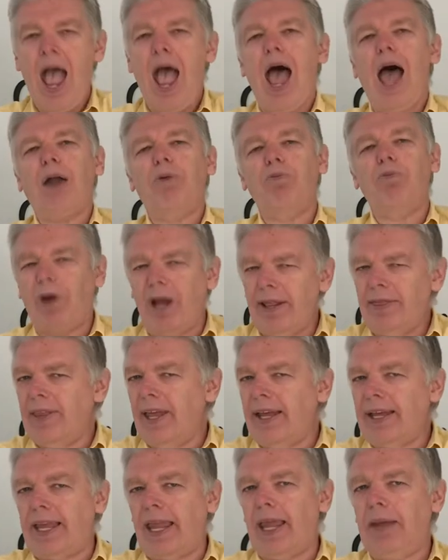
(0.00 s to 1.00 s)
And when
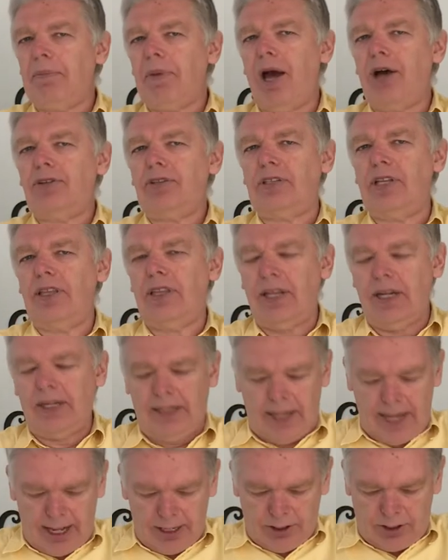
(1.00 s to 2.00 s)
they came out to the
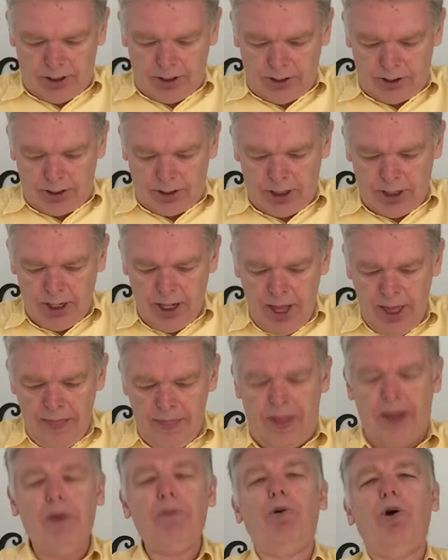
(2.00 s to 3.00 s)
desert,
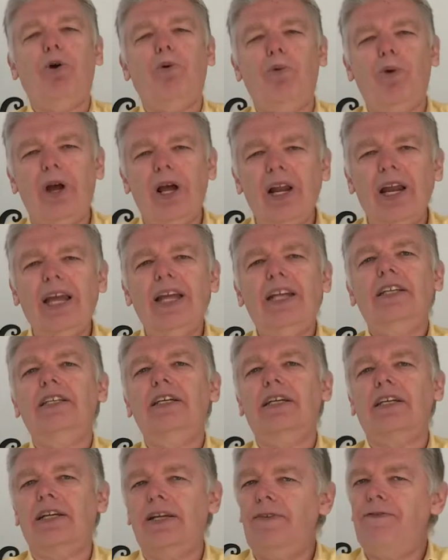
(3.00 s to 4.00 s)
they were willing
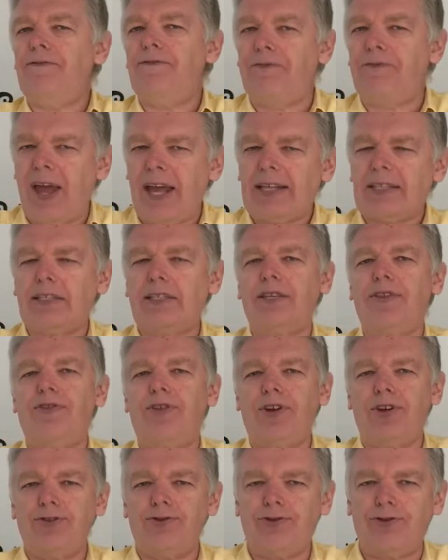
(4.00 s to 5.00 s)
to confess
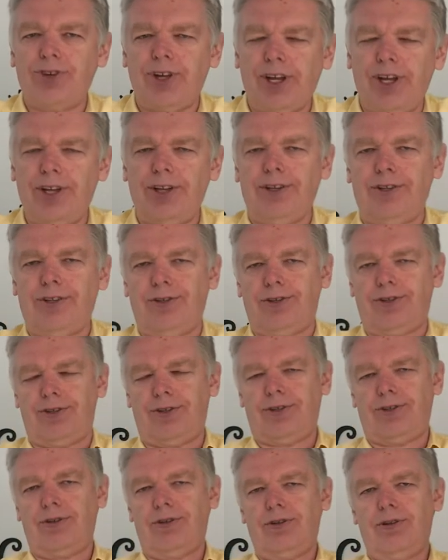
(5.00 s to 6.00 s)
their
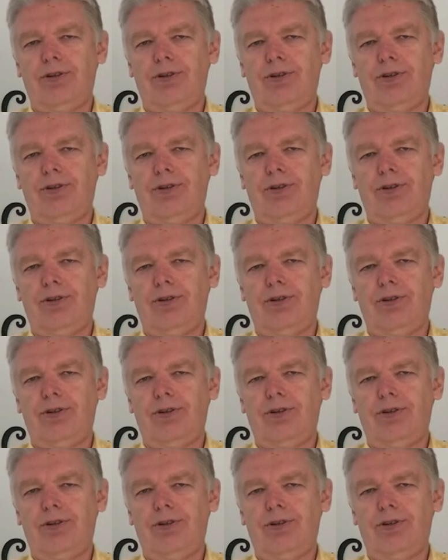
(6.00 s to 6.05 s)
sins.